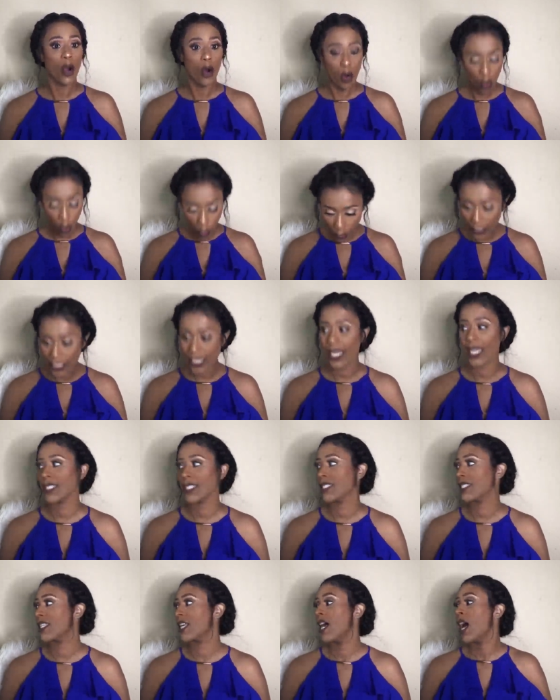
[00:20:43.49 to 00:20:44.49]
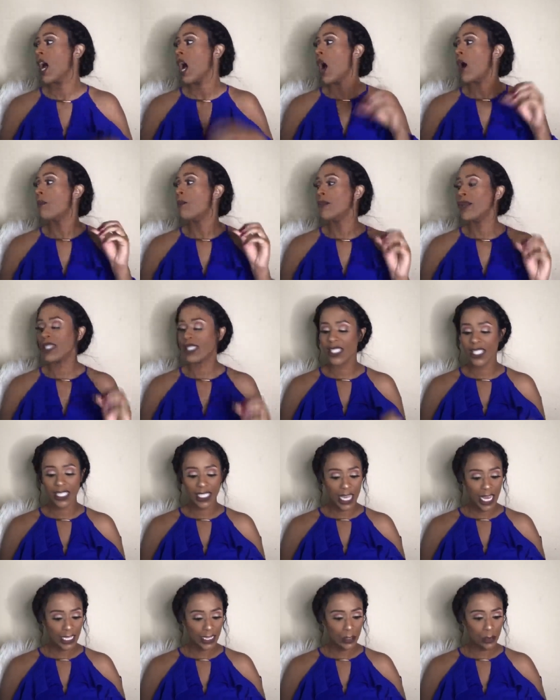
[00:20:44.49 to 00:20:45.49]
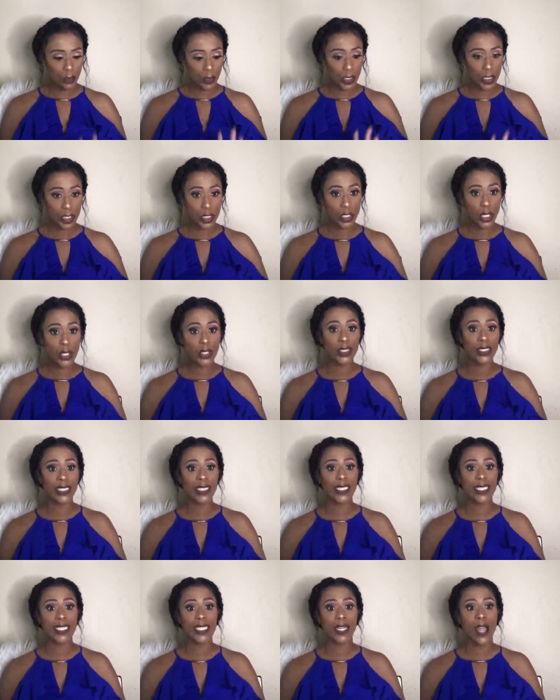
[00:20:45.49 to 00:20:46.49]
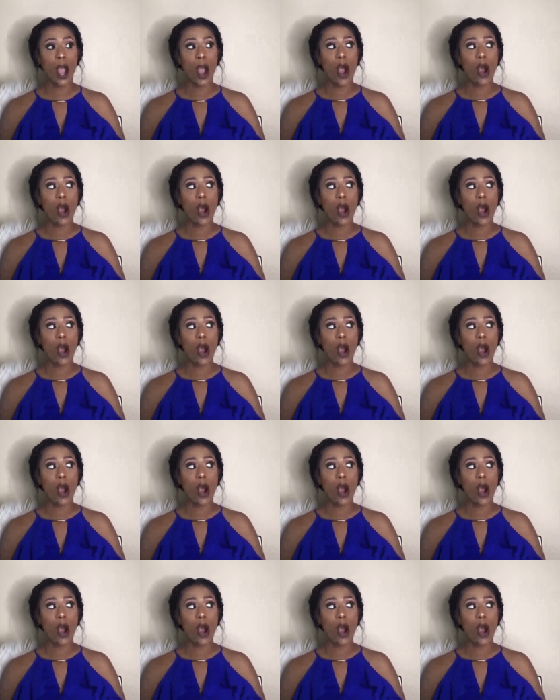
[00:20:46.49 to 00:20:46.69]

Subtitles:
Oh yes. Miss Delilah was certainly